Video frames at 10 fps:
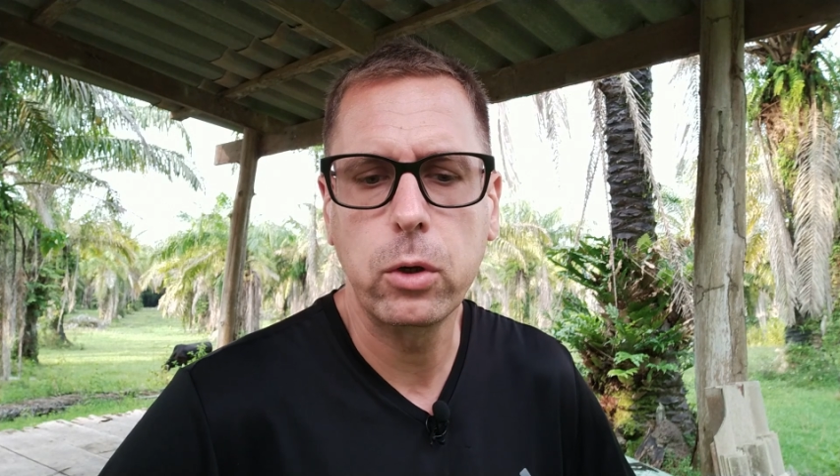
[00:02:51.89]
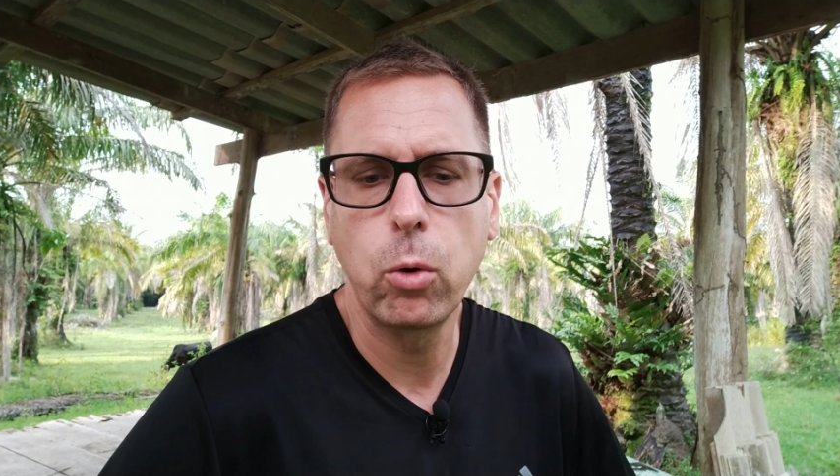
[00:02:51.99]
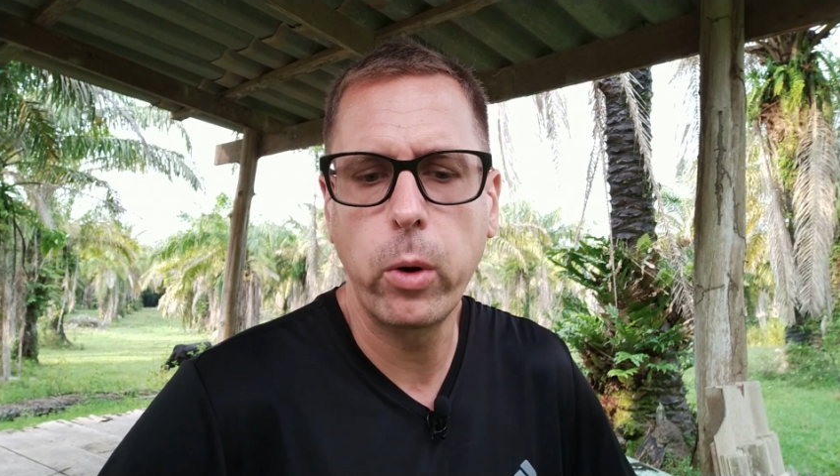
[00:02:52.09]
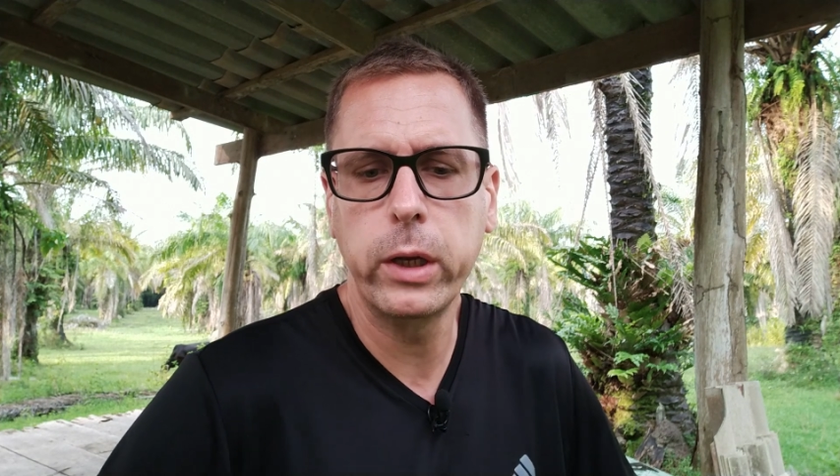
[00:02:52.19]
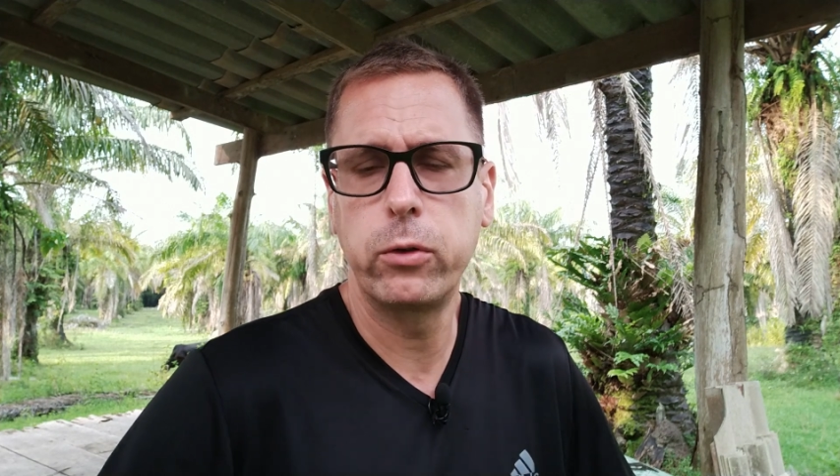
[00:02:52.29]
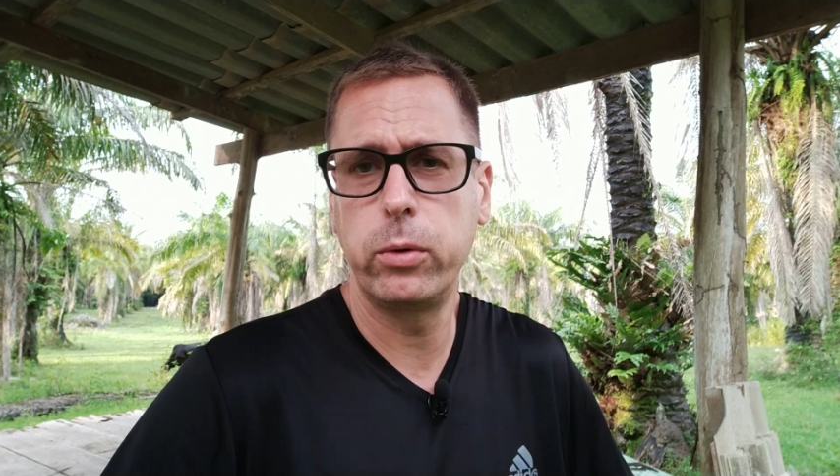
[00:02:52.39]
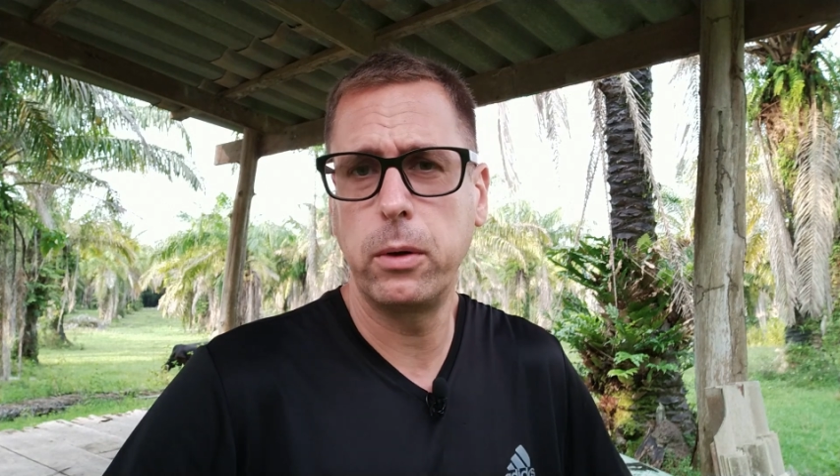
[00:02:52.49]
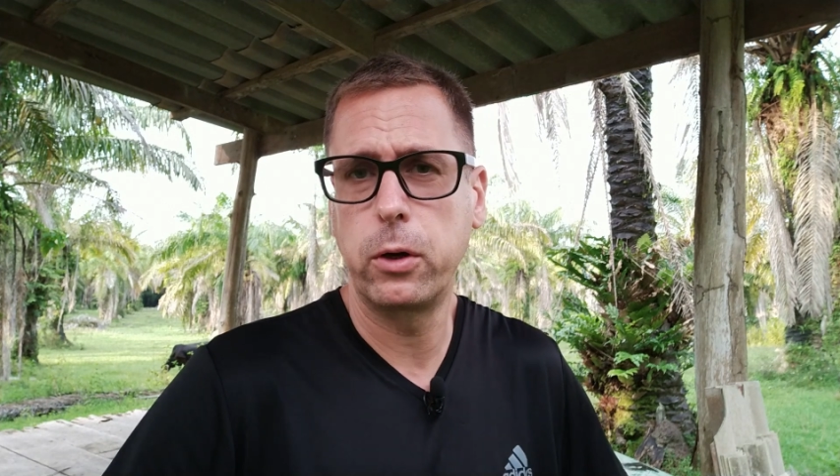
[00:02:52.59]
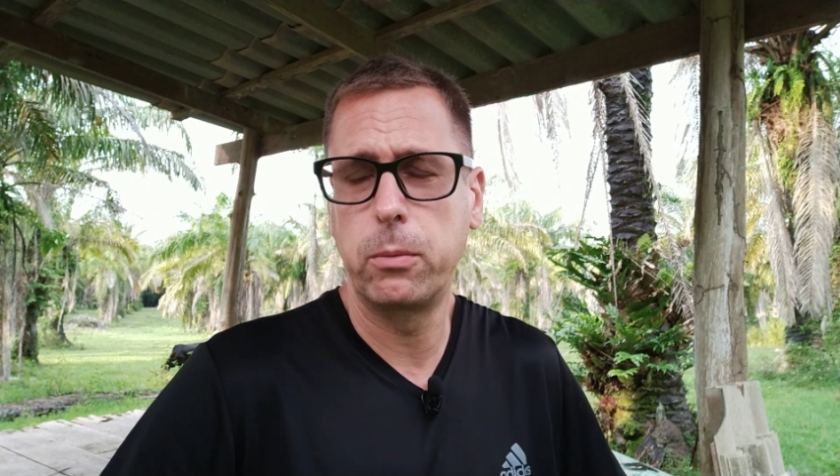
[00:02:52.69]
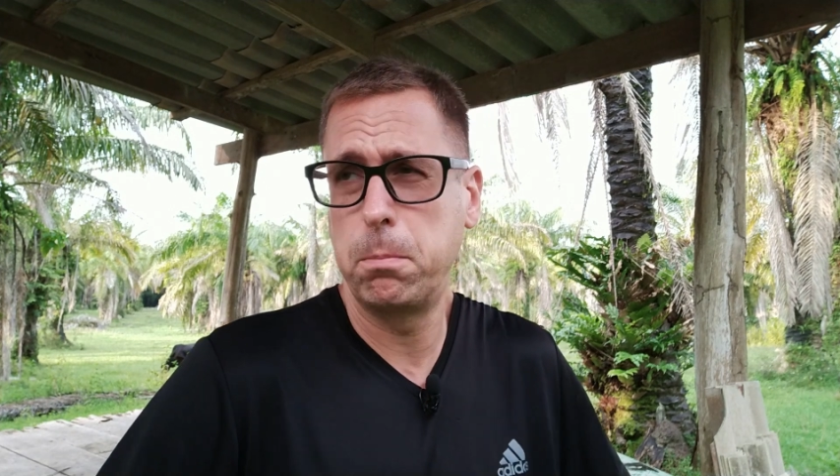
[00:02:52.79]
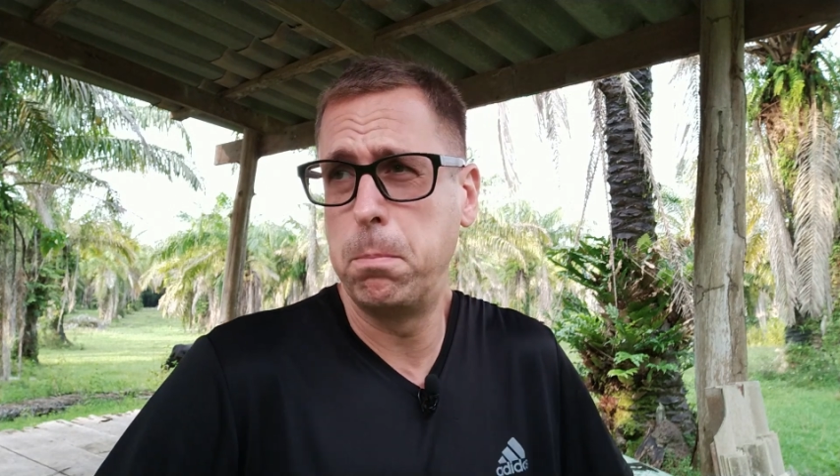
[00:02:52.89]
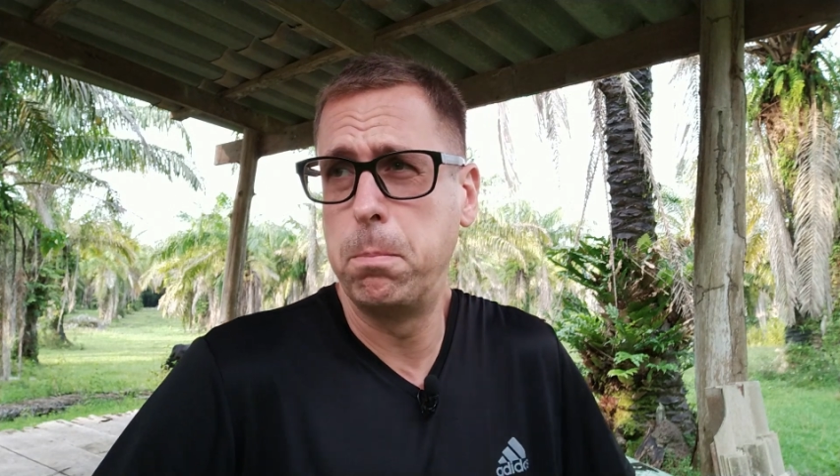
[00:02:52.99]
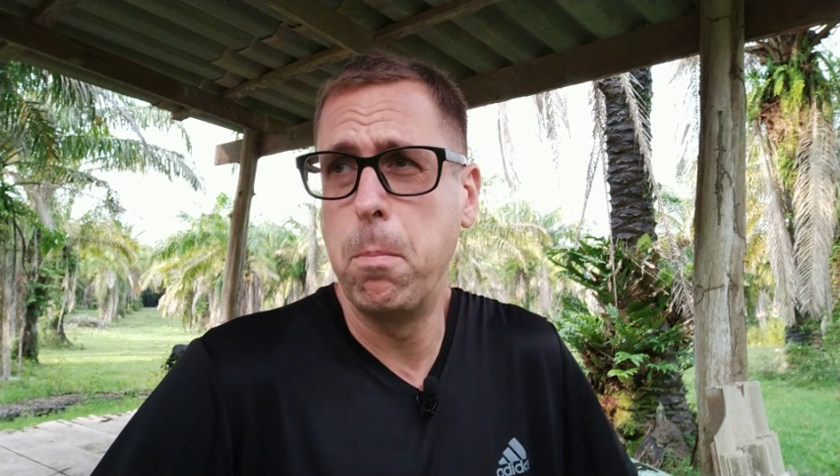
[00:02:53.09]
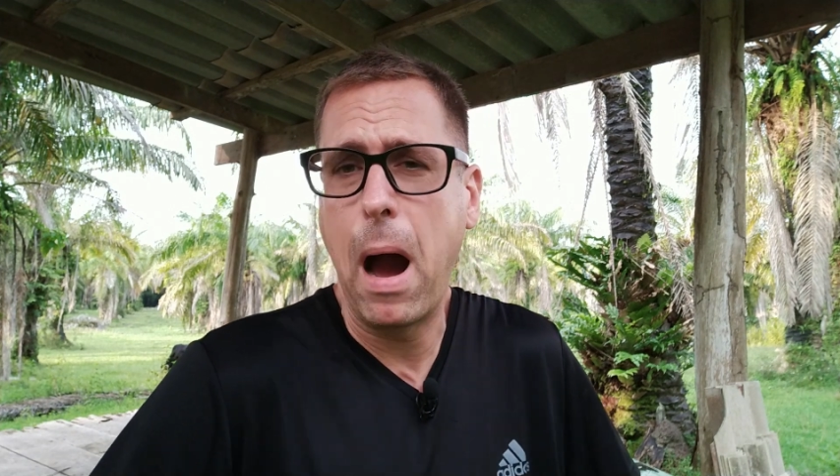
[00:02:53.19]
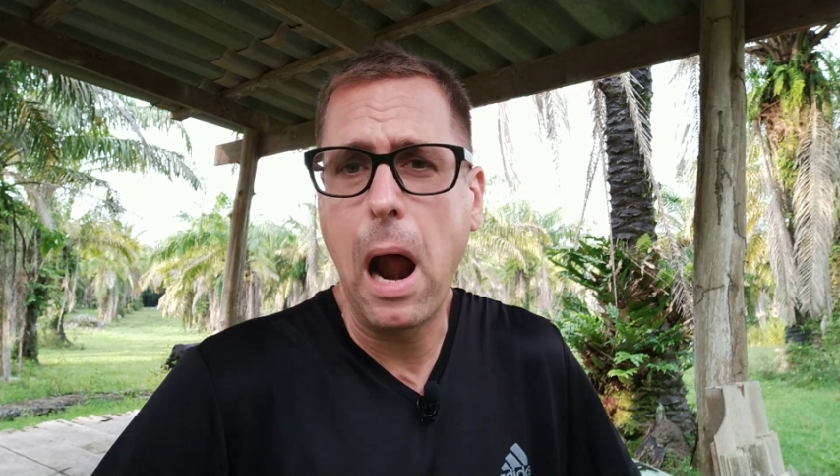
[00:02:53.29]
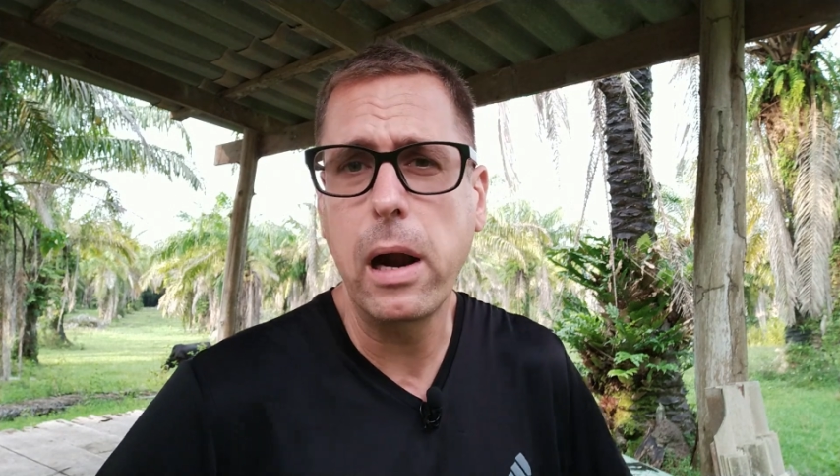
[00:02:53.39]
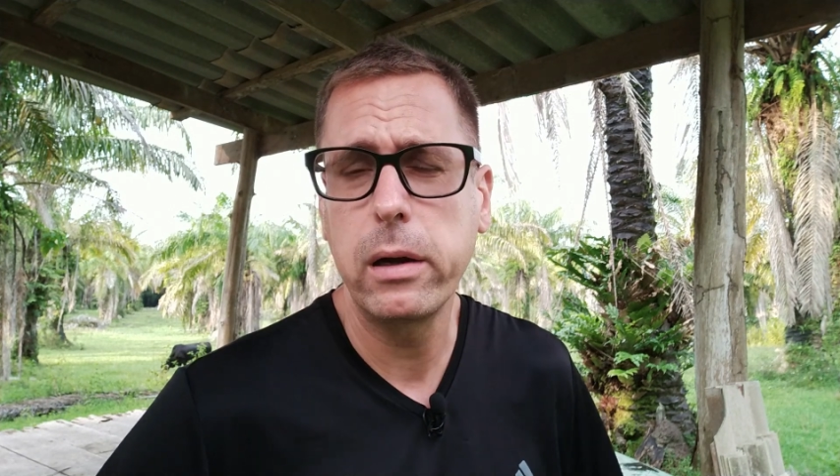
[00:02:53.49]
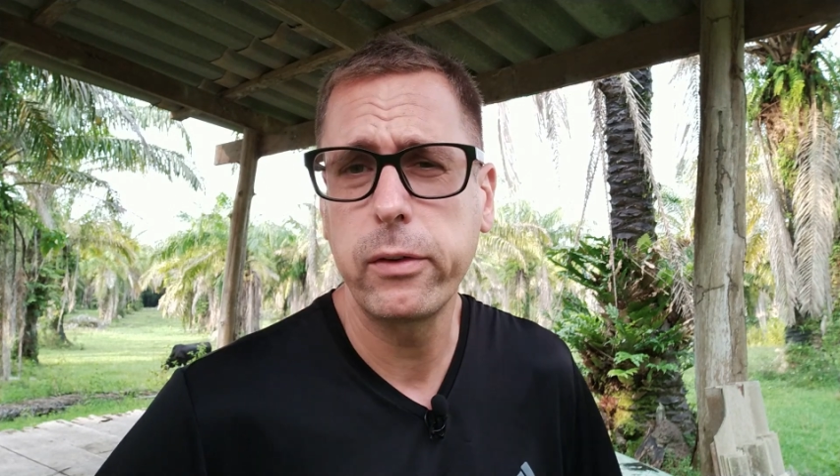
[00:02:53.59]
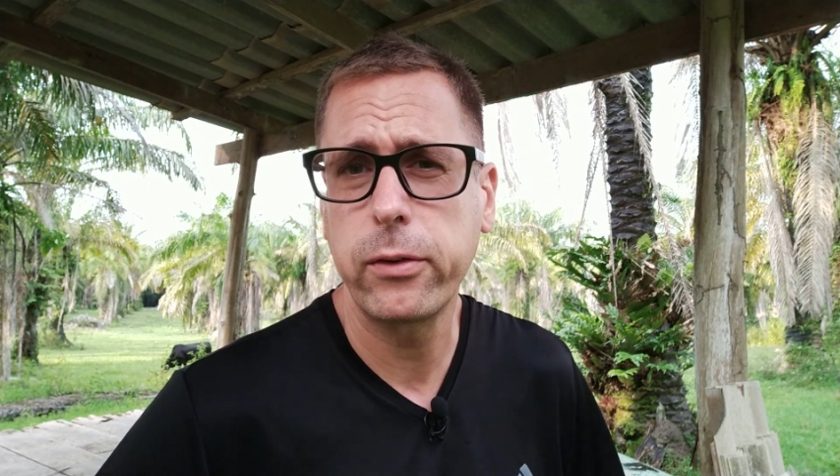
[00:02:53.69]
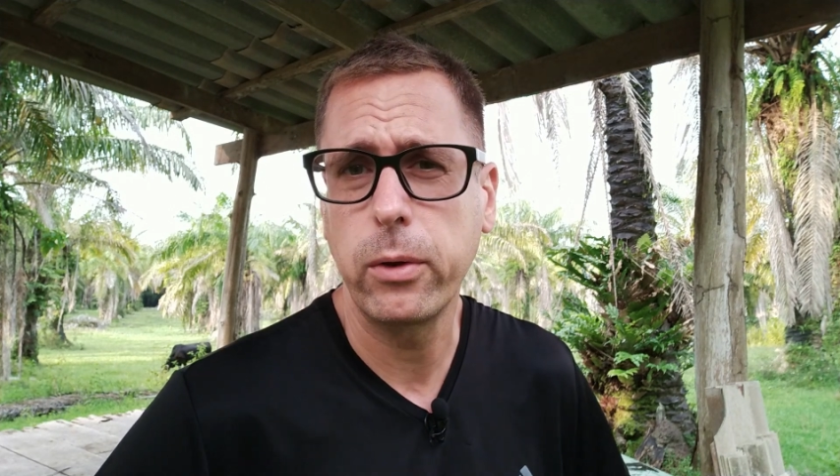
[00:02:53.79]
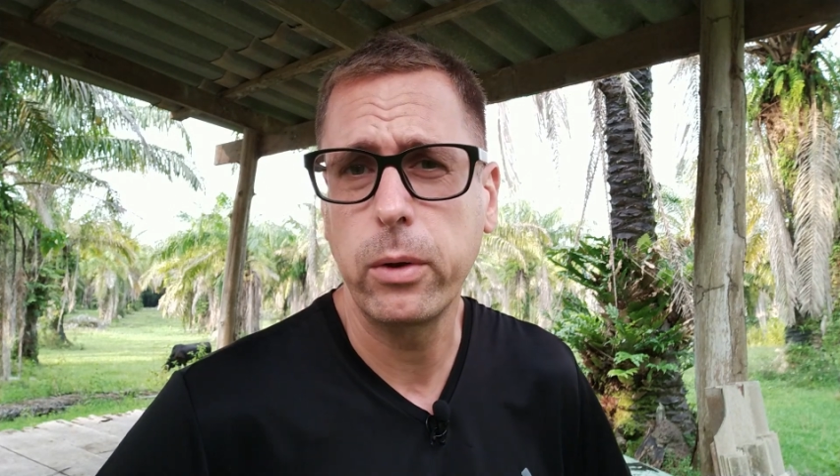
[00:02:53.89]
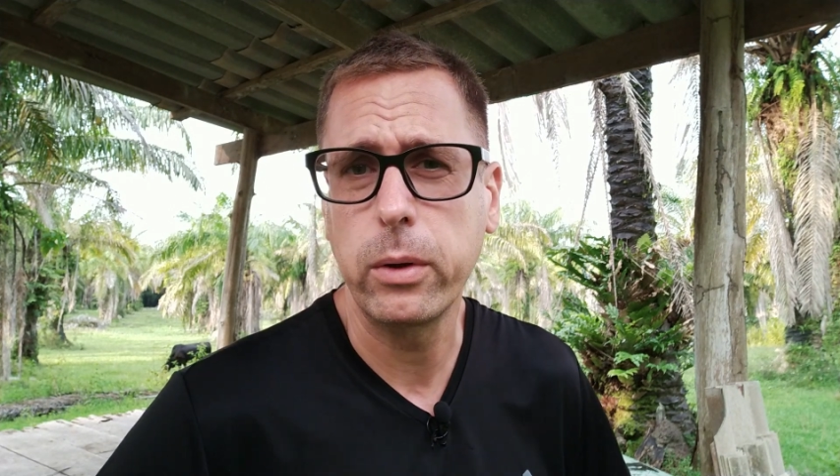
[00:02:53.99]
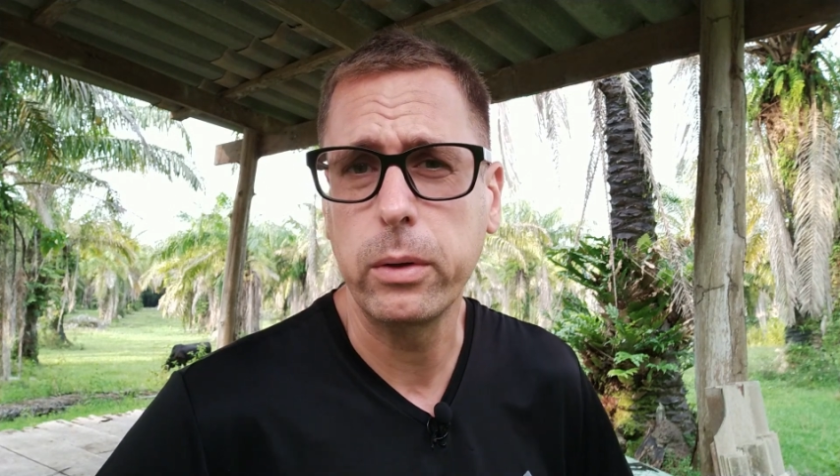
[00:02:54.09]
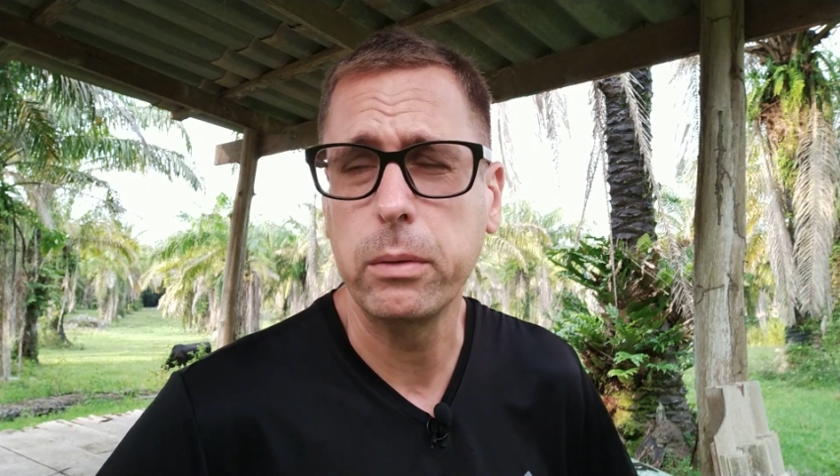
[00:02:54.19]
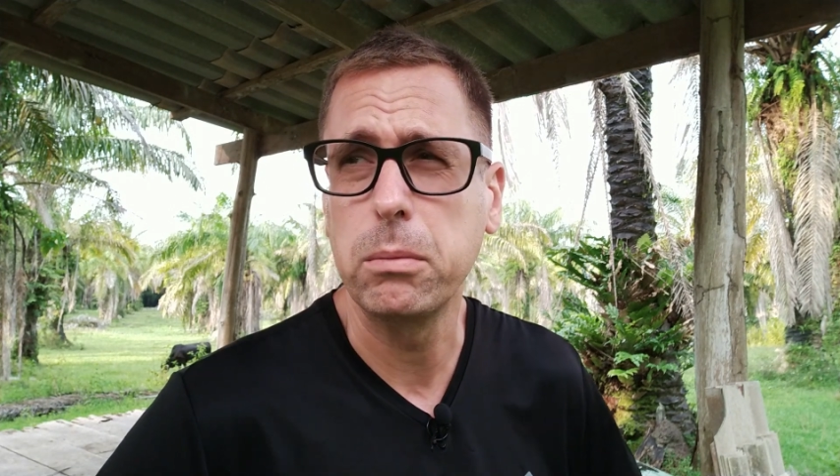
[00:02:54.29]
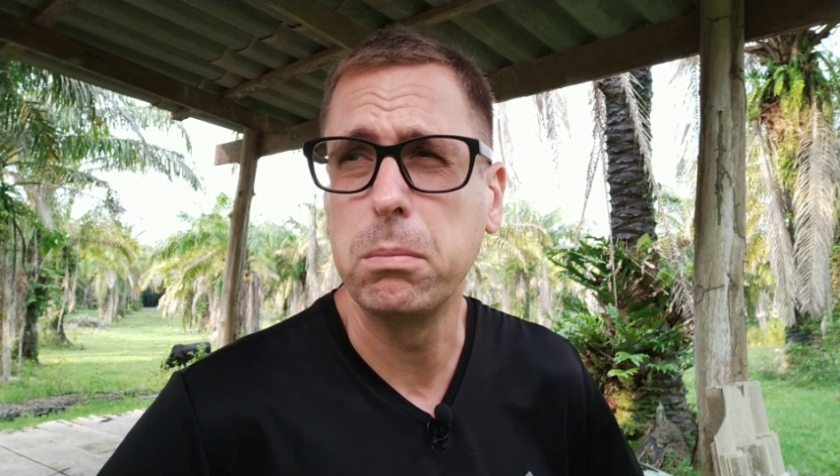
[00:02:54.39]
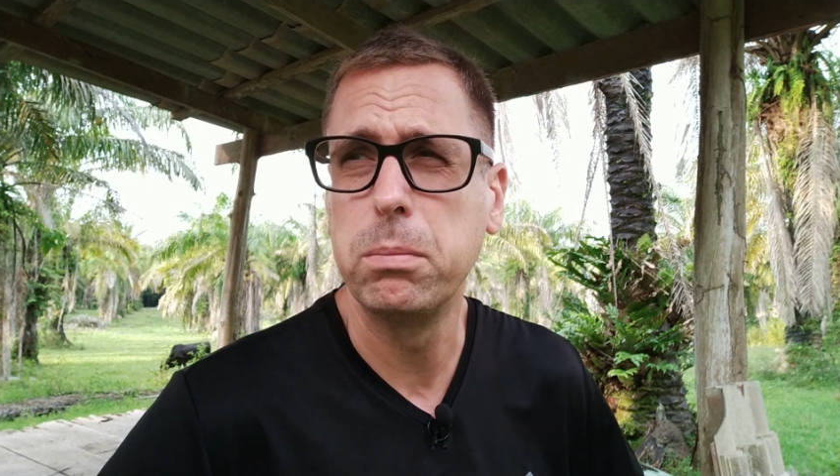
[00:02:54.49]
going to the bars or